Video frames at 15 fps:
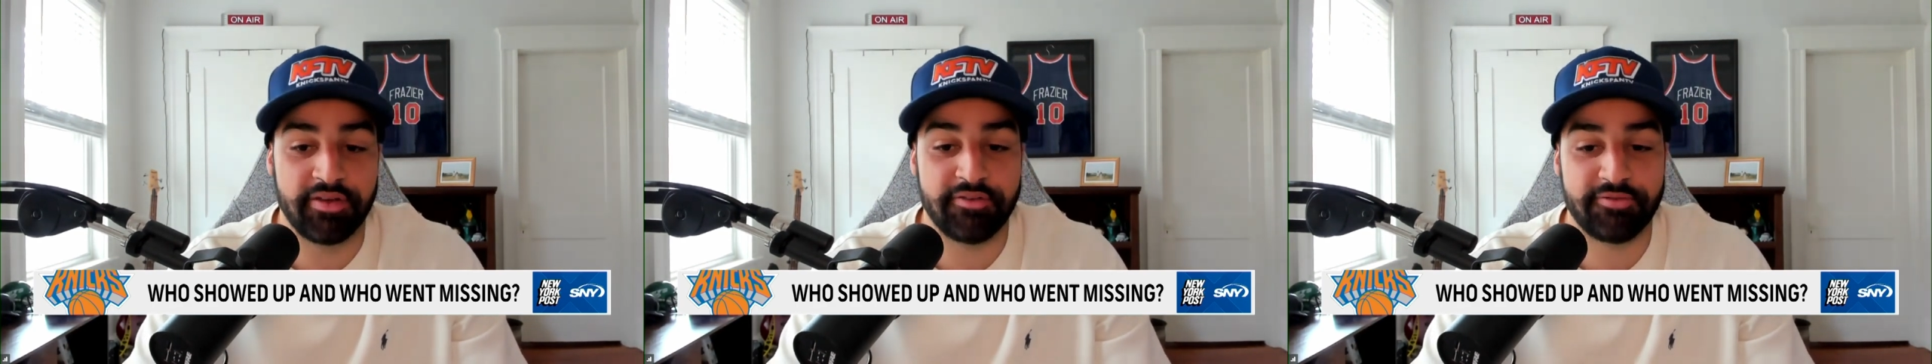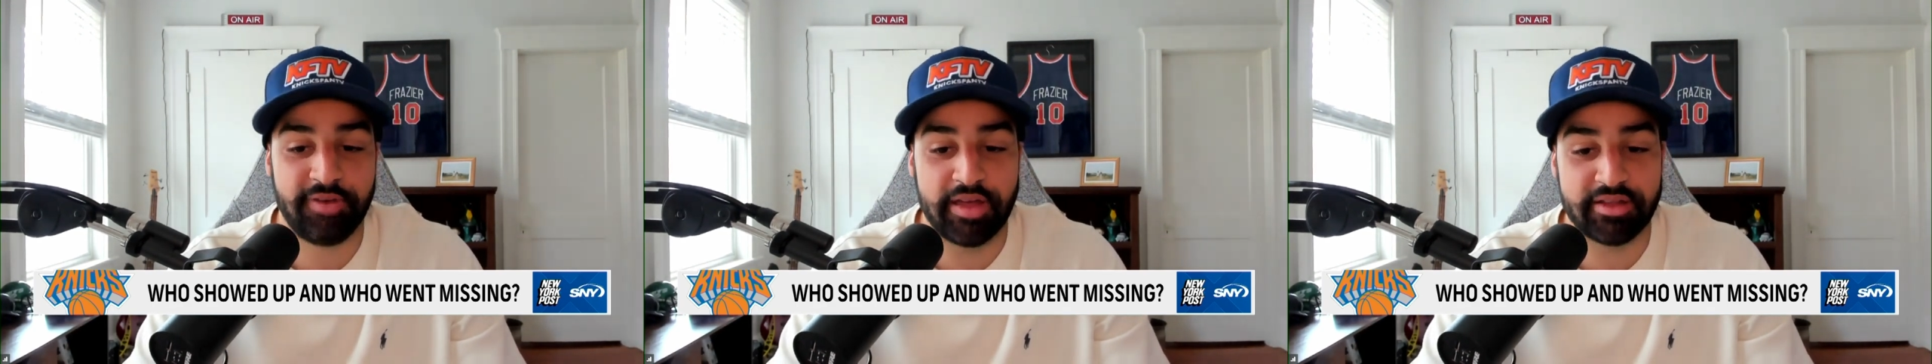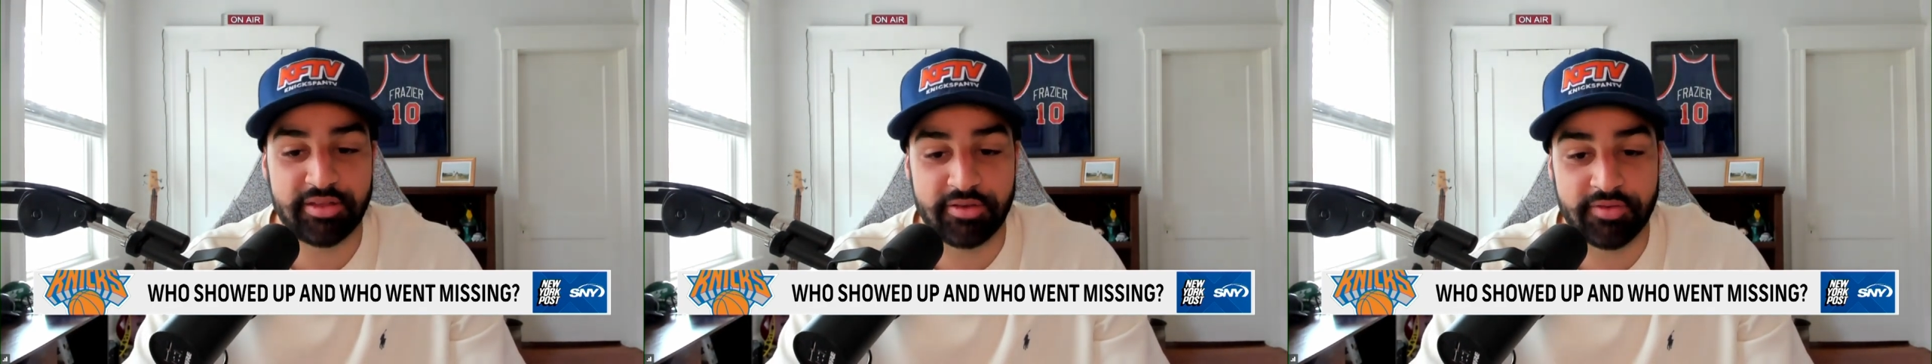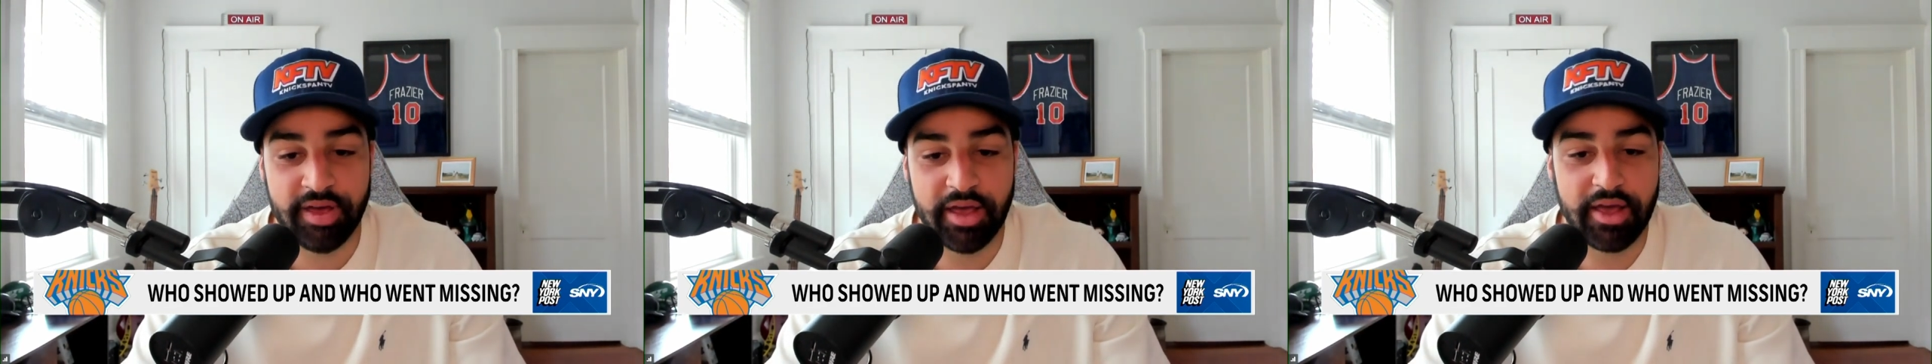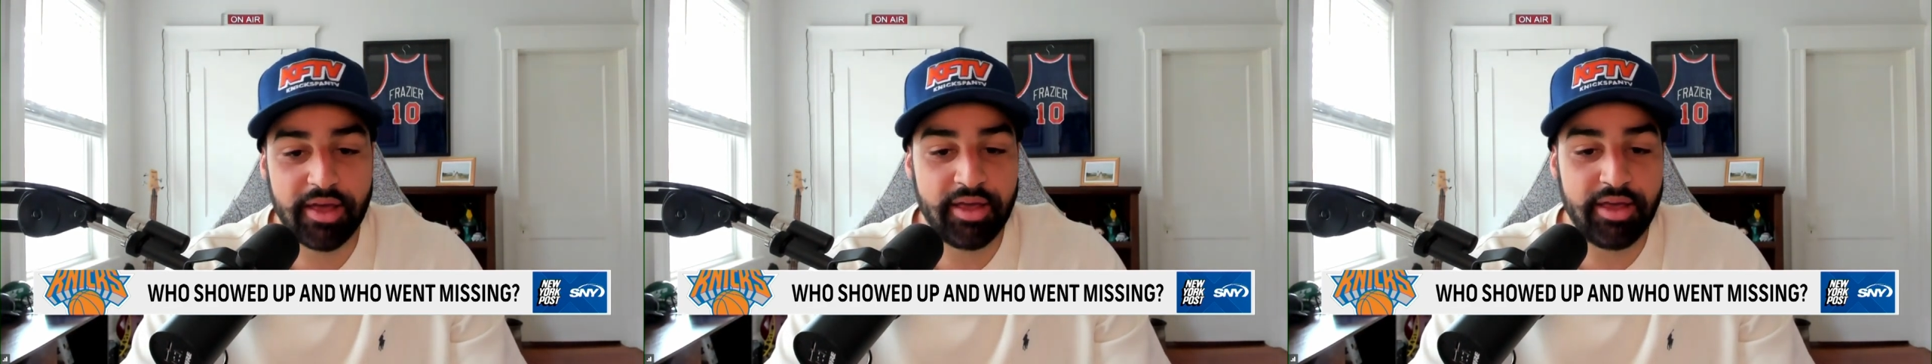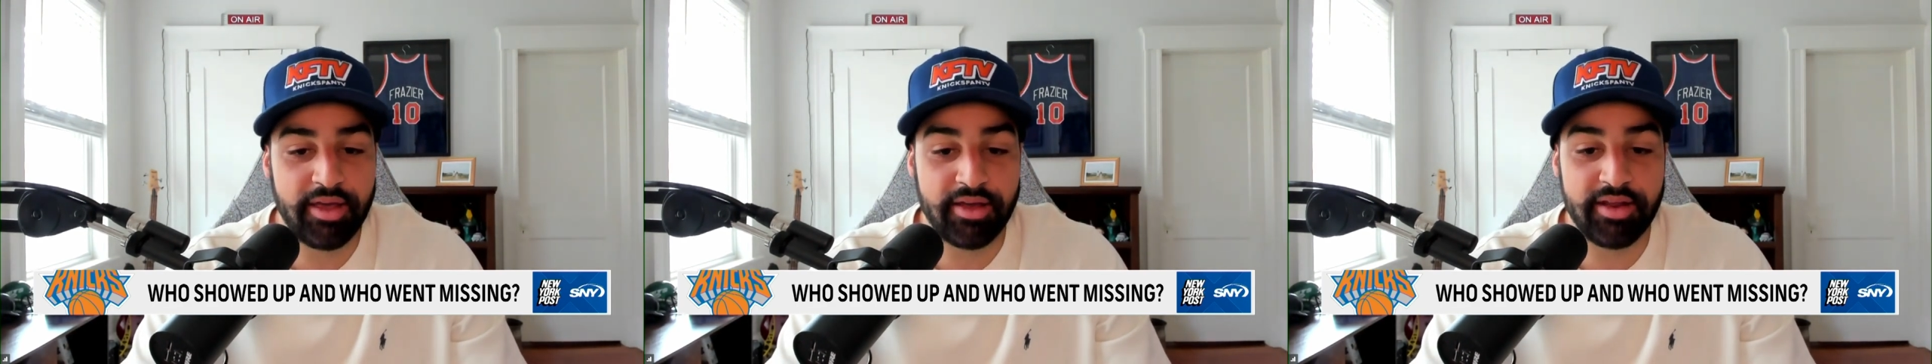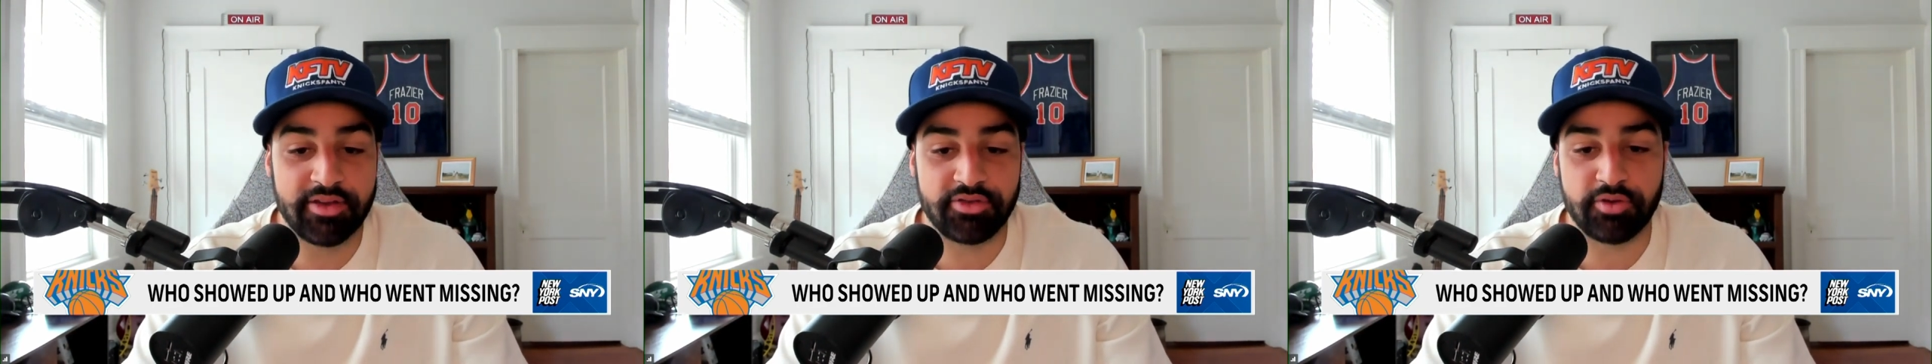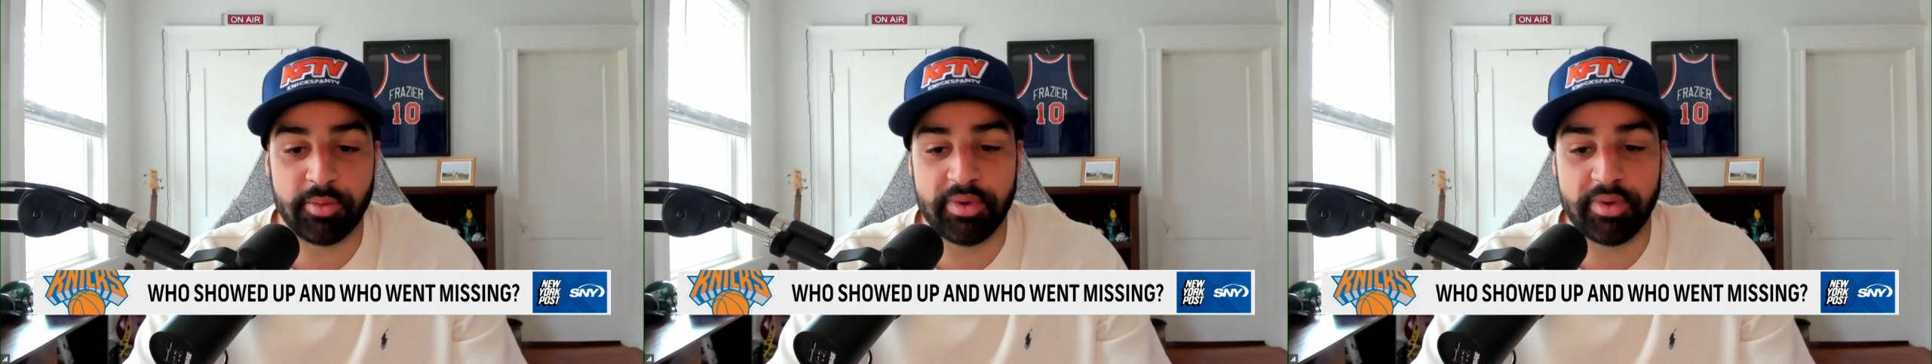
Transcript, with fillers: and effective in his